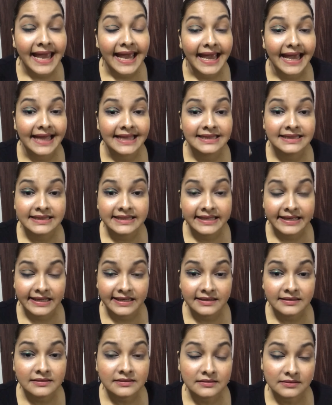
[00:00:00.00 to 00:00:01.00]
and
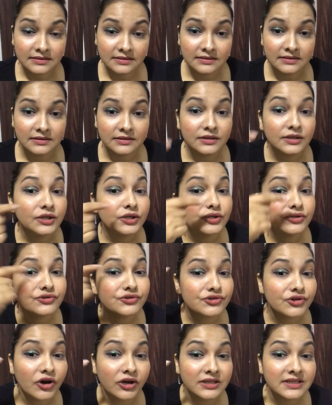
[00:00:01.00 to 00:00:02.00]
then
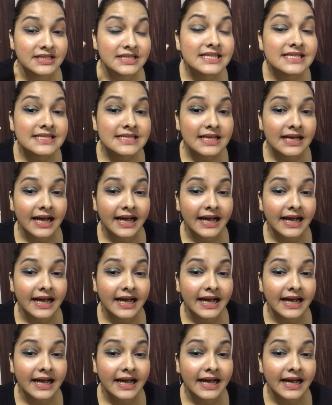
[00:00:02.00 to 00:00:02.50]
draw this